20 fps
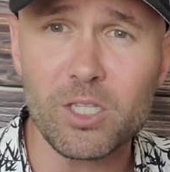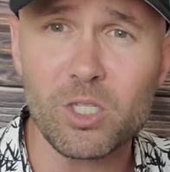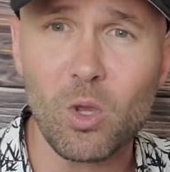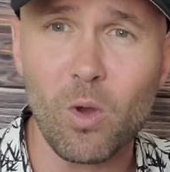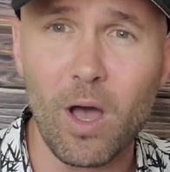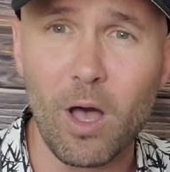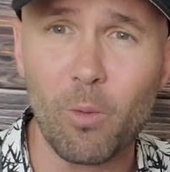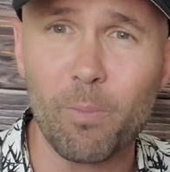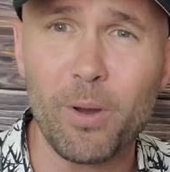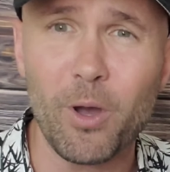So
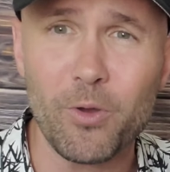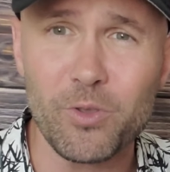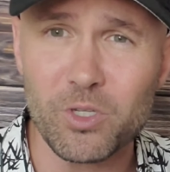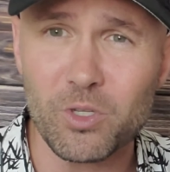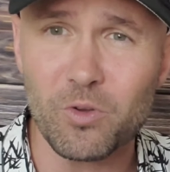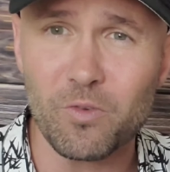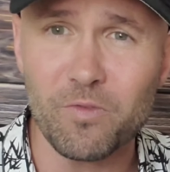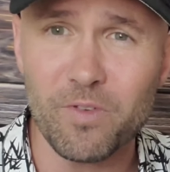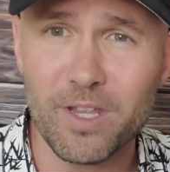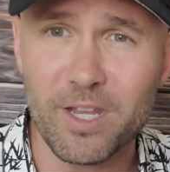I'll post
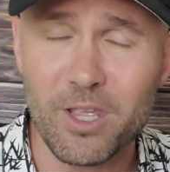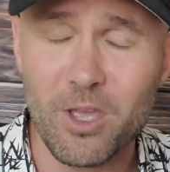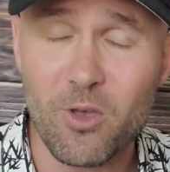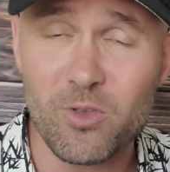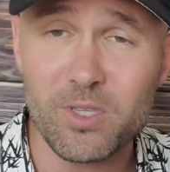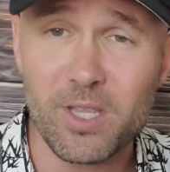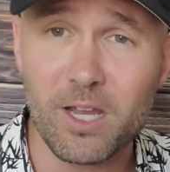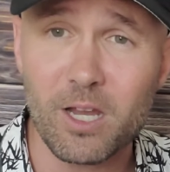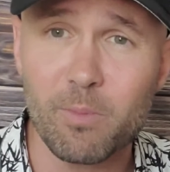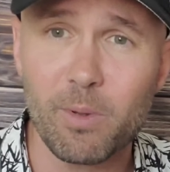new
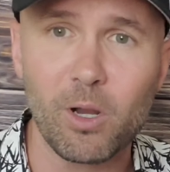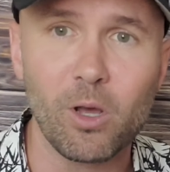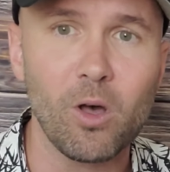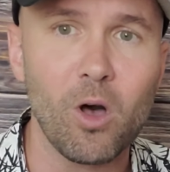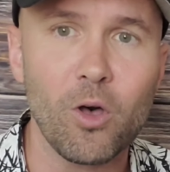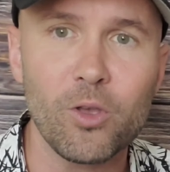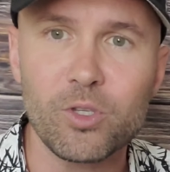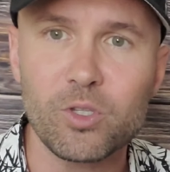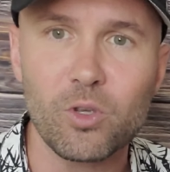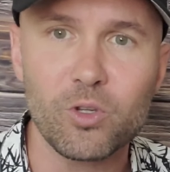videos there, but I'll
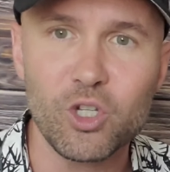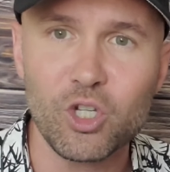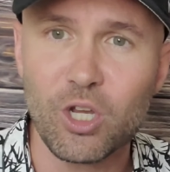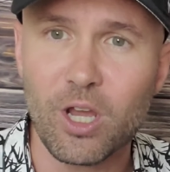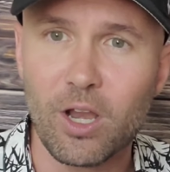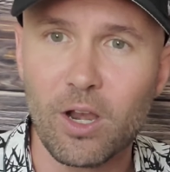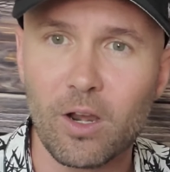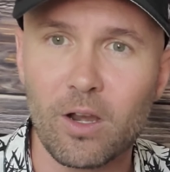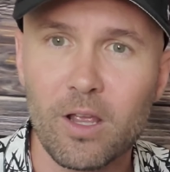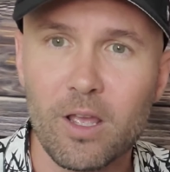also
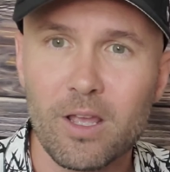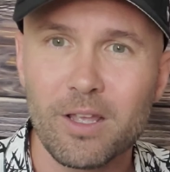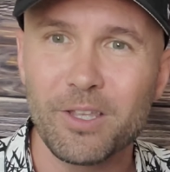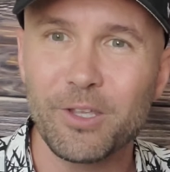share,